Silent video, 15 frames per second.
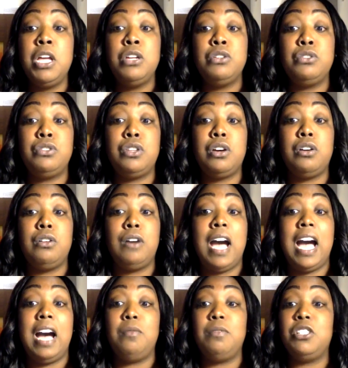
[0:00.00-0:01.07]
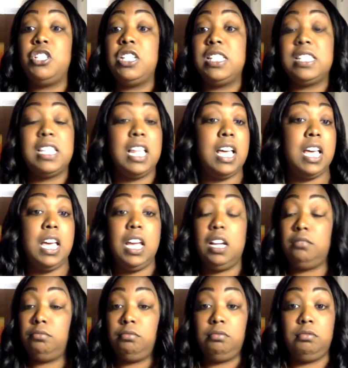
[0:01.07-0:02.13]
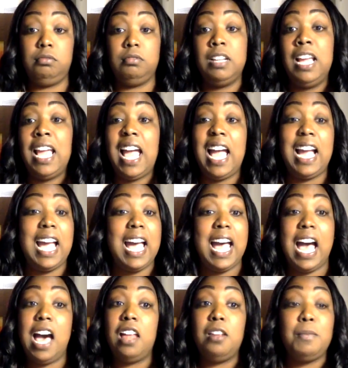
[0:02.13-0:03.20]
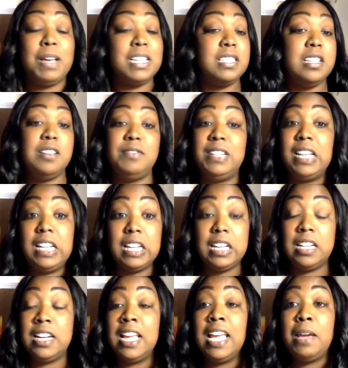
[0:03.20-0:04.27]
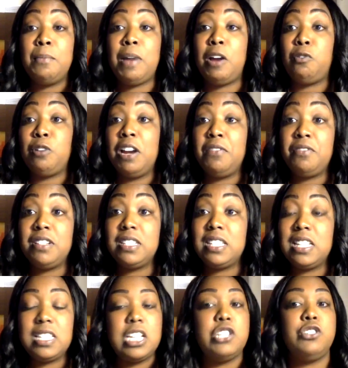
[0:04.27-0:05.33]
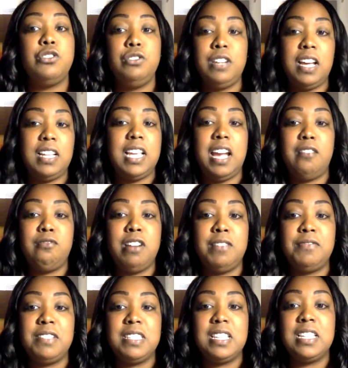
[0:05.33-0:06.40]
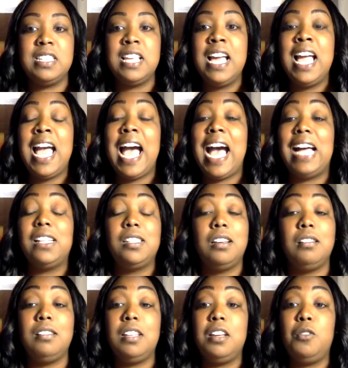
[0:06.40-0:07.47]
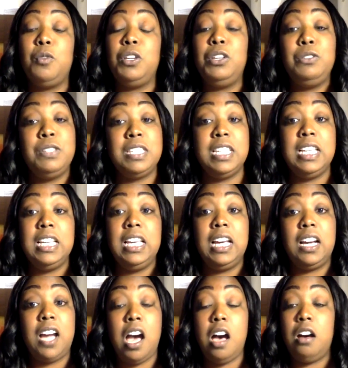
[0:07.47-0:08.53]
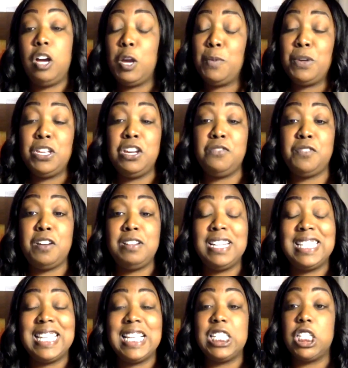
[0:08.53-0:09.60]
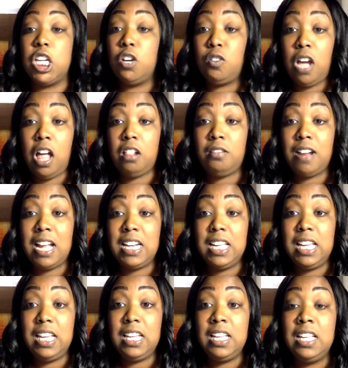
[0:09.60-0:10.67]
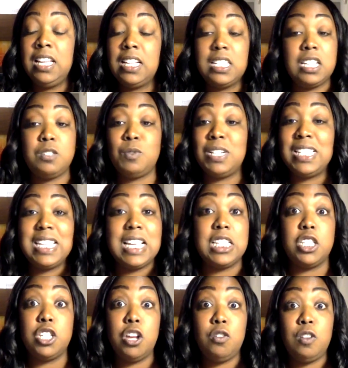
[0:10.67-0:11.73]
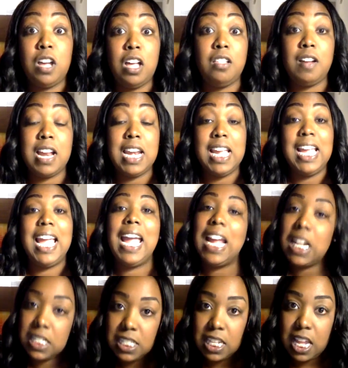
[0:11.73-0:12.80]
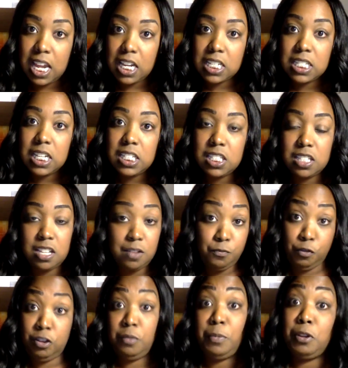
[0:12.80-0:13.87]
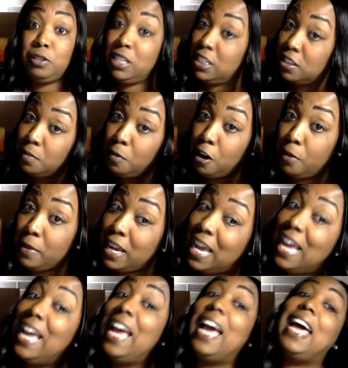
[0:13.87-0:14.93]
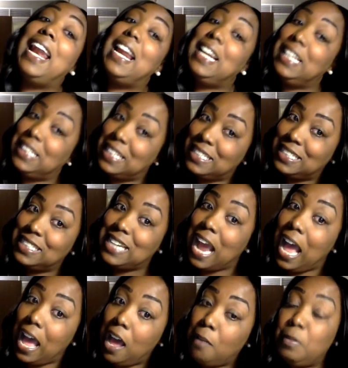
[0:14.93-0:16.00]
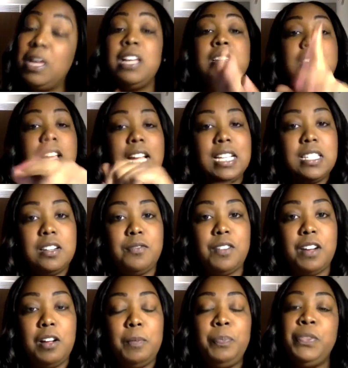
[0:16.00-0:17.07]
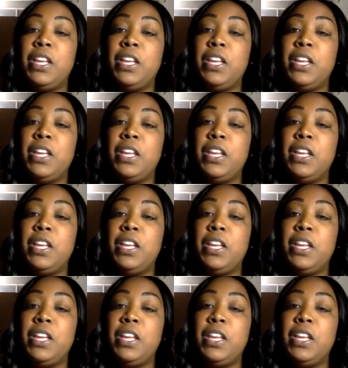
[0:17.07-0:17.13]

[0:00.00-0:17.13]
So I was just like, I got all of my stuff done, my references, because you do have to have references. I told them, when you see a call come on your phone that says no caller ID, because that's what it says, no caller ID, answer that, because that's them from the police department and I need this job. So answer the phone.